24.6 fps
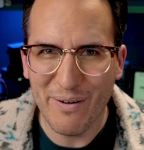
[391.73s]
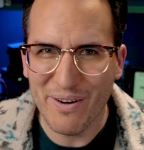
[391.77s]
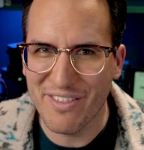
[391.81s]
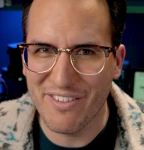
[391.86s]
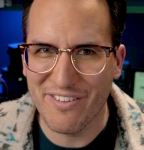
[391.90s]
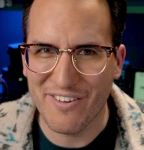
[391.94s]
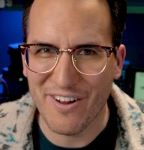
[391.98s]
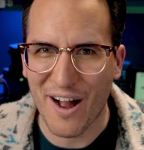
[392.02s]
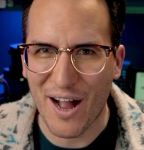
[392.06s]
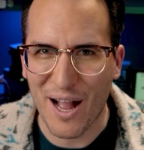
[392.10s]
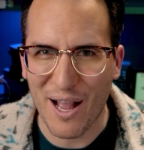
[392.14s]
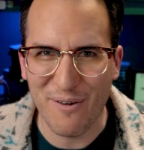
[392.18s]
it's
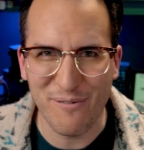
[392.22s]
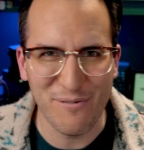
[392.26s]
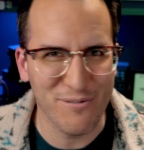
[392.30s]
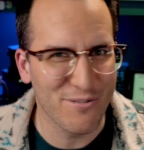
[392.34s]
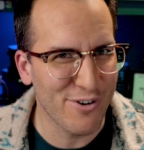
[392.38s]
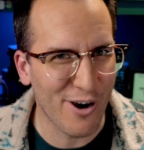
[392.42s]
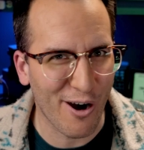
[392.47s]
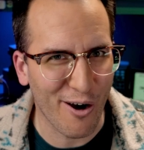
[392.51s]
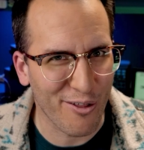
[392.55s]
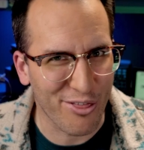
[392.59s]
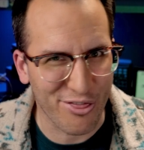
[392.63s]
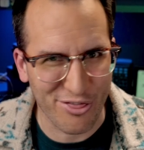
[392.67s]
time
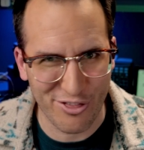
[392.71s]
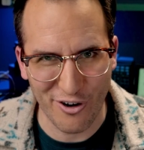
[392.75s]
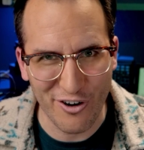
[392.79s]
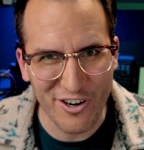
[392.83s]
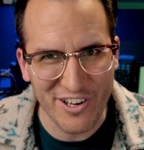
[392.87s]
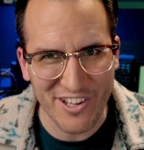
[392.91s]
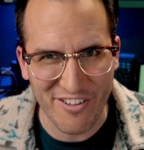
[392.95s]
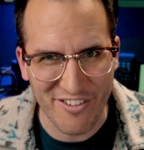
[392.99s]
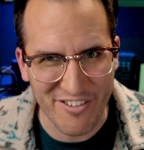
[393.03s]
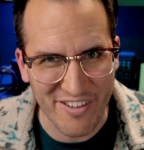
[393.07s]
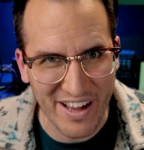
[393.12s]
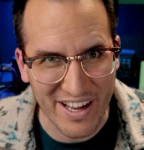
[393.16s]
for our
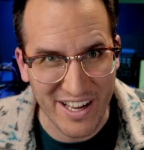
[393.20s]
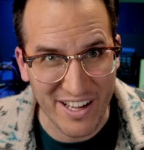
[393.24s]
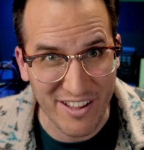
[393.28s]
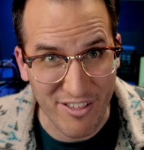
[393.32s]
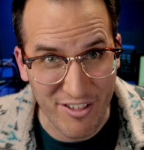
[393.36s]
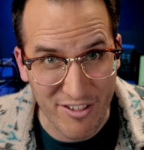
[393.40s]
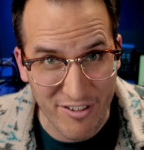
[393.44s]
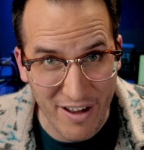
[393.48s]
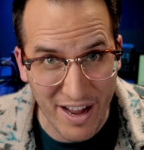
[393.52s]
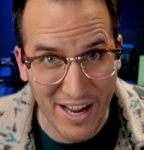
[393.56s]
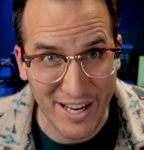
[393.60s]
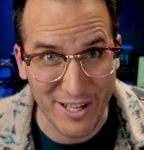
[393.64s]
30-second
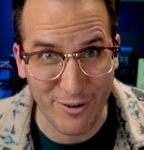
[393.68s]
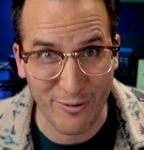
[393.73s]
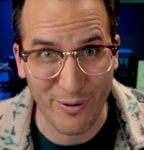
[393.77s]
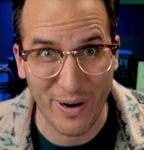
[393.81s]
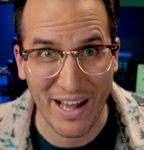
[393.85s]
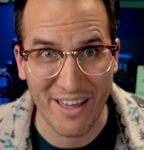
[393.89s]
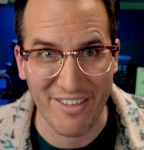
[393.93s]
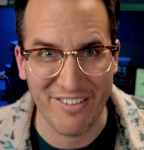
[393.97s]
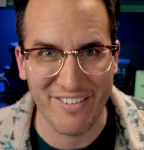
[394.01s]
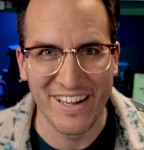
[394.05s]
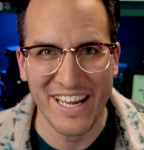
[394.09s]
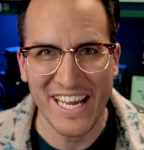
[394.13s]
side
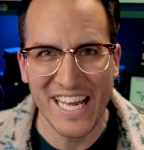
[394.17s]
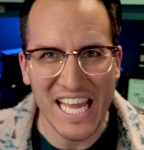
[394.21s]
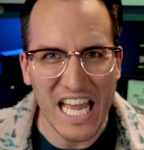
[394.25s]
quest.